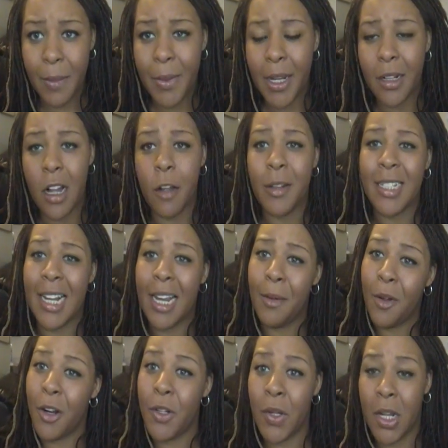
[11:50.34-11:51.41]
let me get off because I
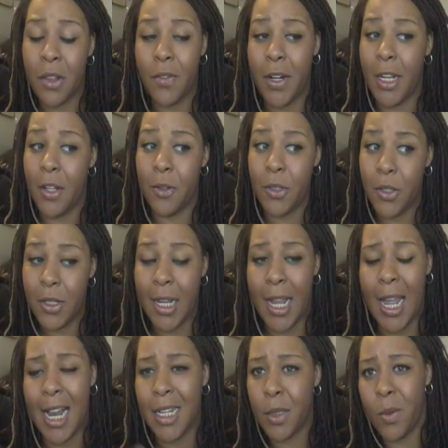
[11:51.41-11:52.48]
am going to do another video
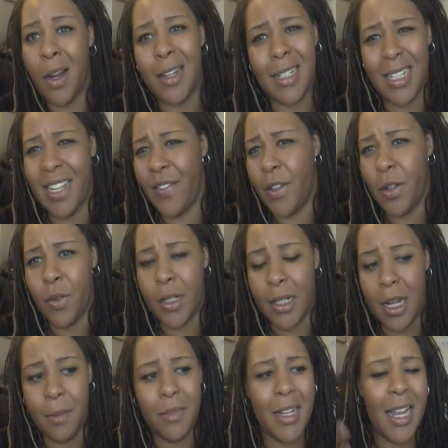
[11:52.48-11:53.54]
today. I just wanted to give you a quick
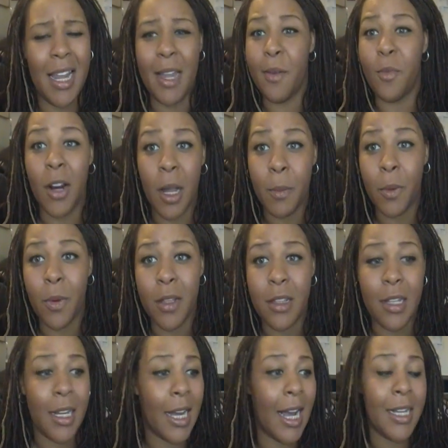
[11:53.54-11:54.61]
update and ramble
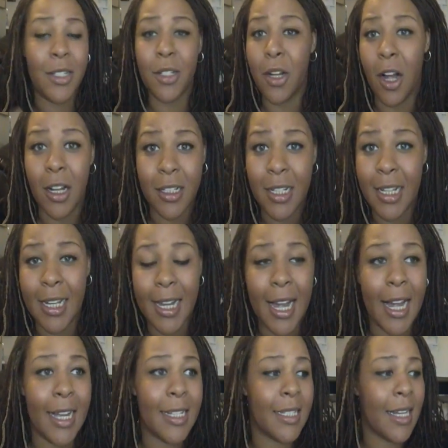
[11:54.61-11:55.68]
with you guys and talk to you
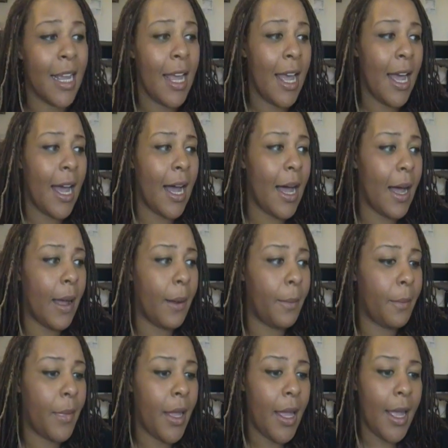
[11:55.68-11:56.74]
guys.
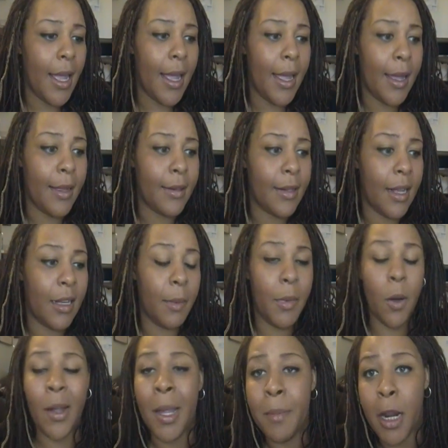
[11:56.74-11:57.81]
Um, and uh, let
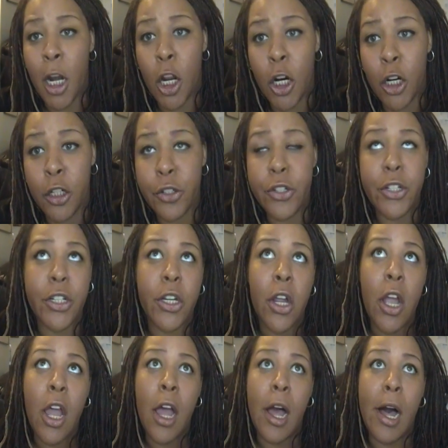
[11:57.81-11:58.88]
me go eat my lunch.
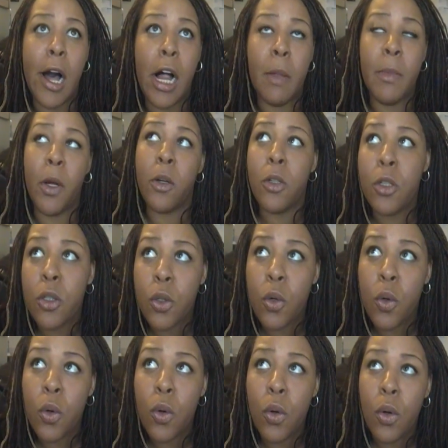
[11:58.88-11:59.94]
Uh, let me go to
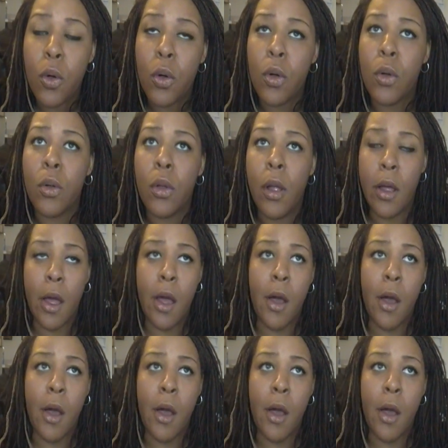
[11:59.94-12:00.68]
school,